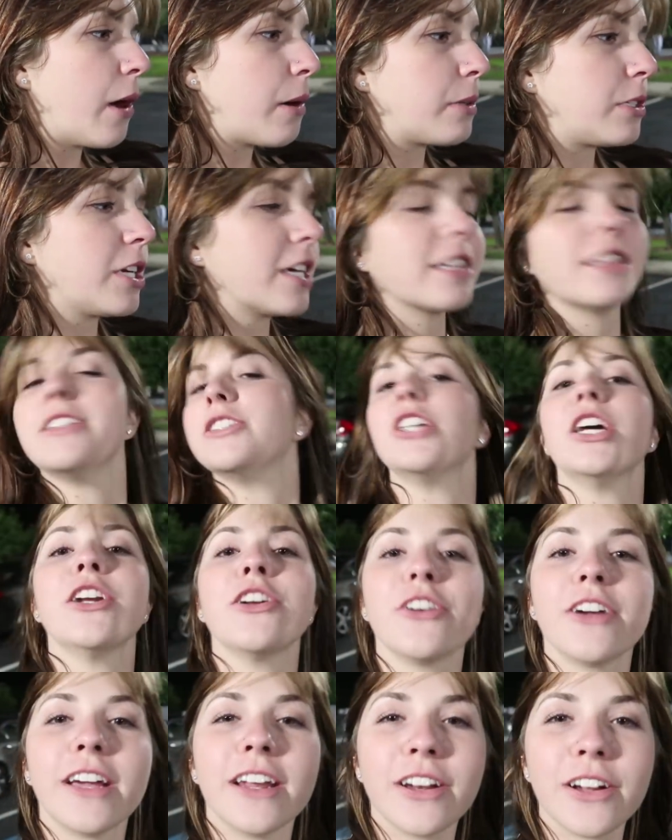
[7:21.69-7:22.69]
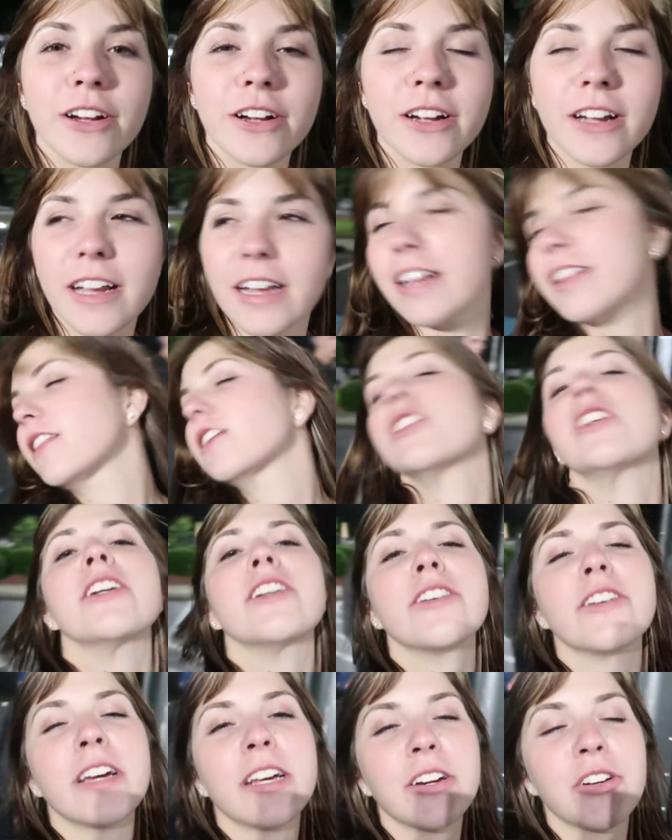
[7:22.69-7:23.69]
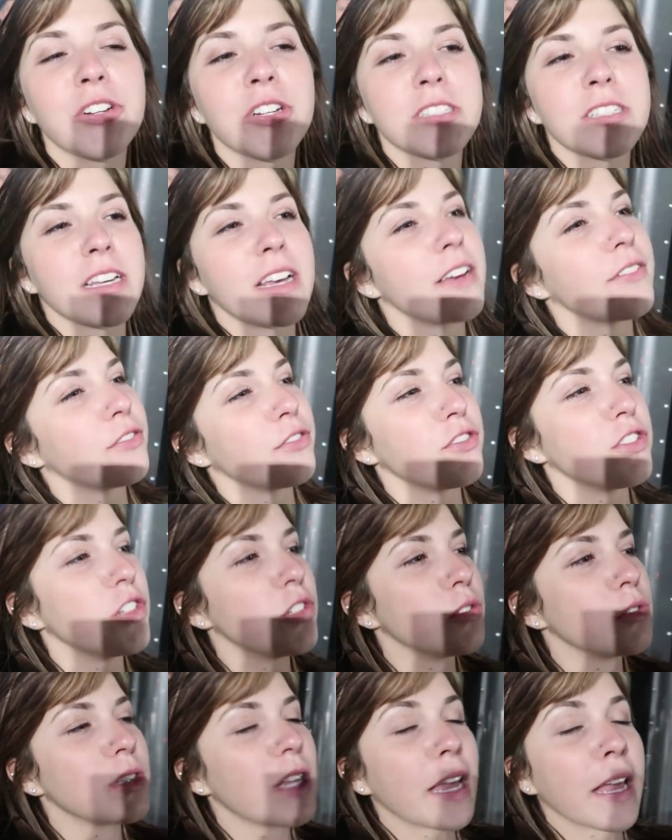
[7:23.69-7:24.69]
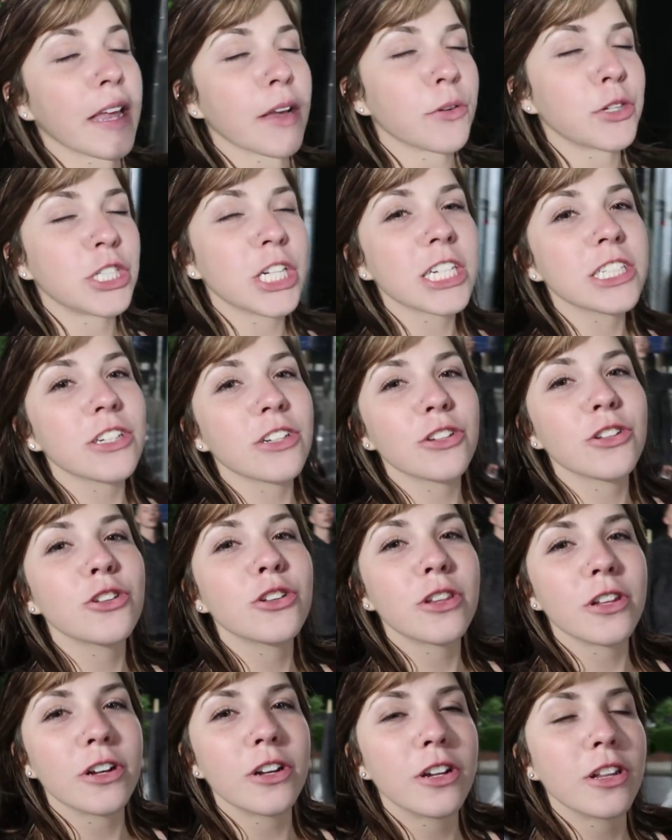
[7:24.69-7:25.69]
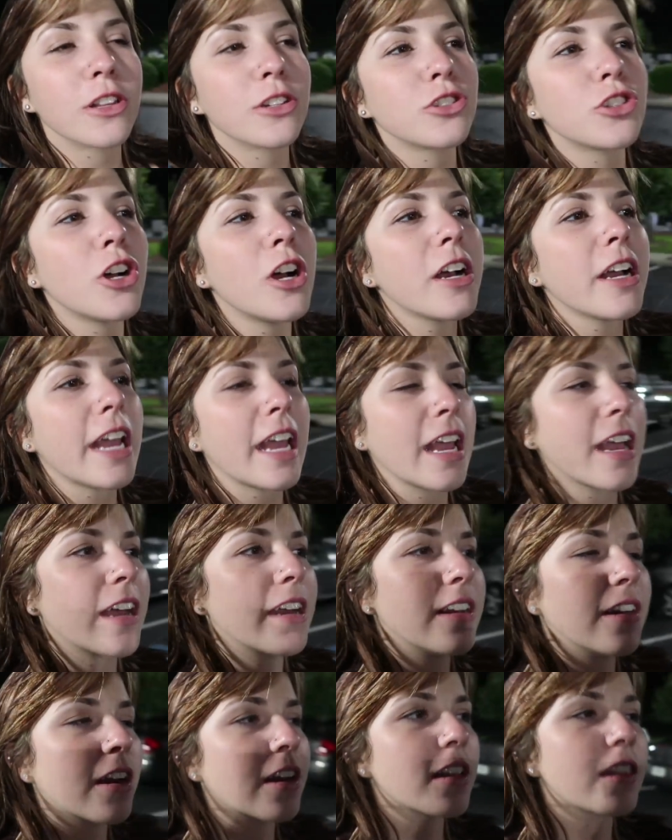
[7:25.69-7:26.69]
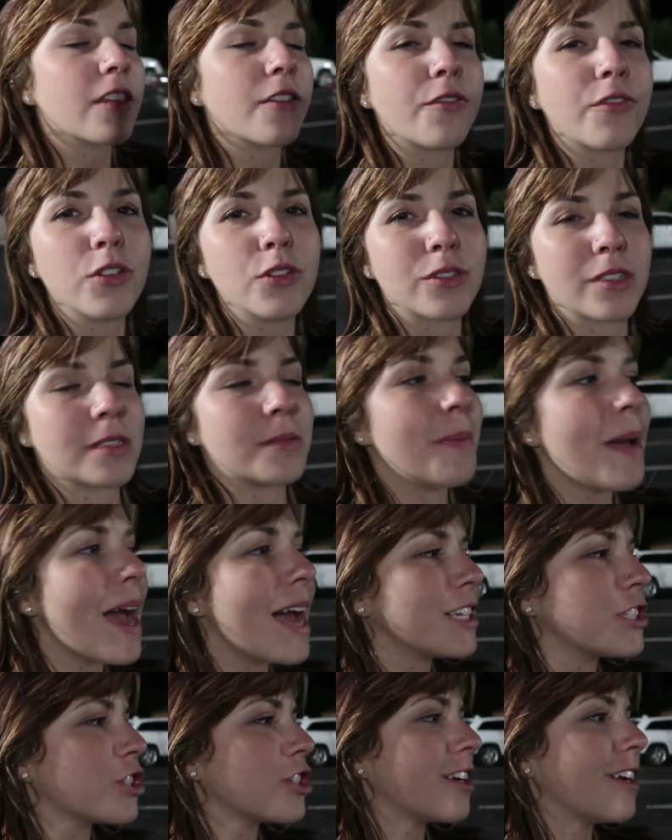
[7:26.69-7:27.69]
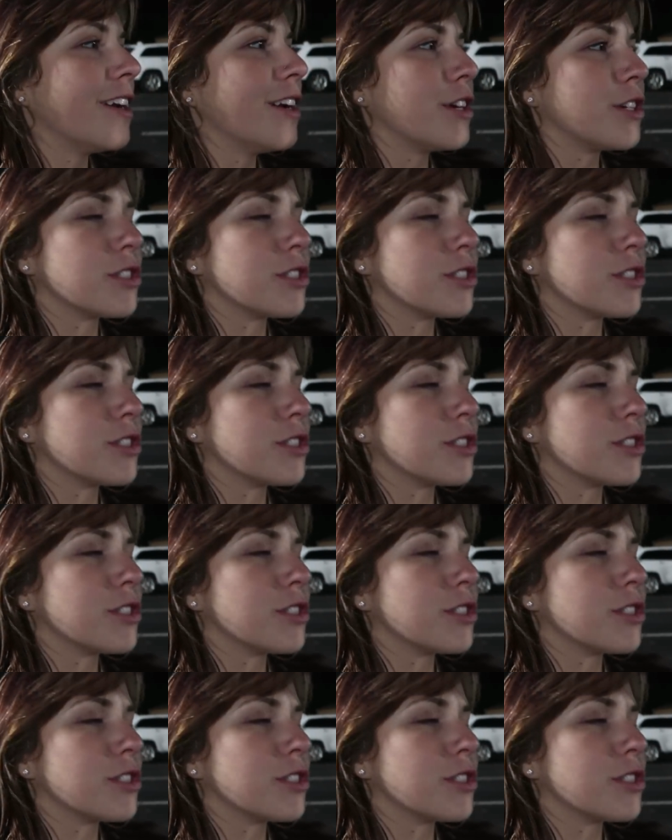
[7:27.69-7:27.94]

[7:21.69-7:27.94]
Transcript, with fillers: we checked the generator, and the generator doesn't have a fuse, and we checked under the hood of the truck, and none of the fuses match.